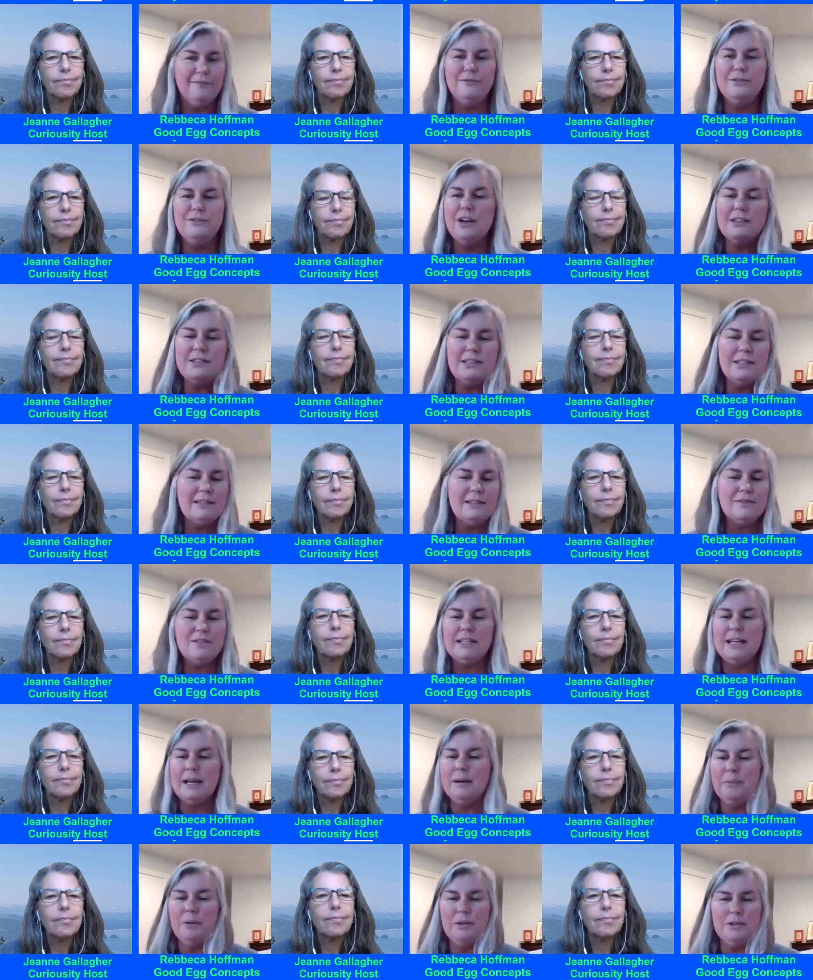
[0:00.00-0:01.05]
Speaker 1: I, I
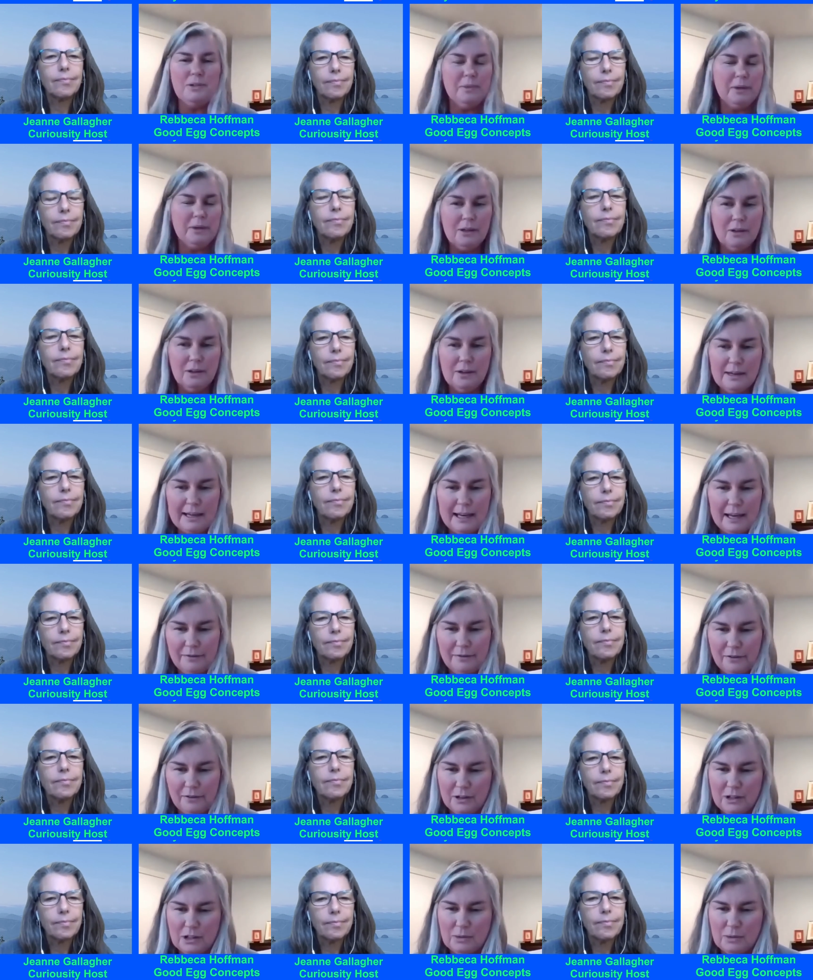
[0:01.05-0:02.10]
have dozens of samples that
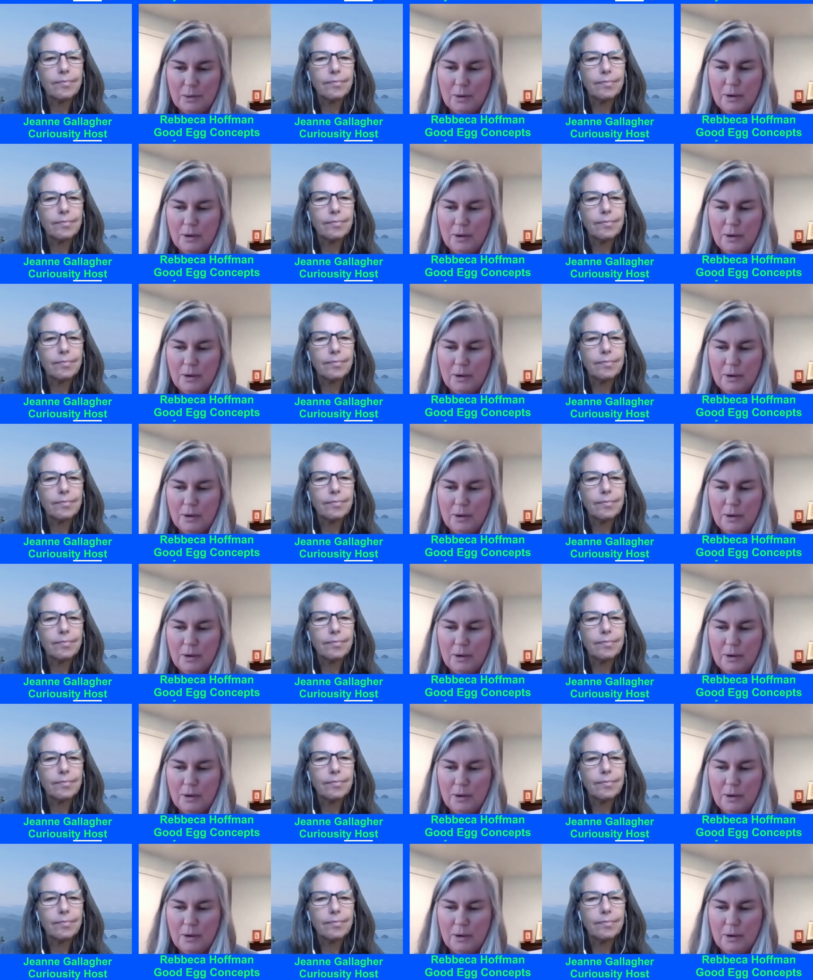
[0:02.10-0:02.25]
we could look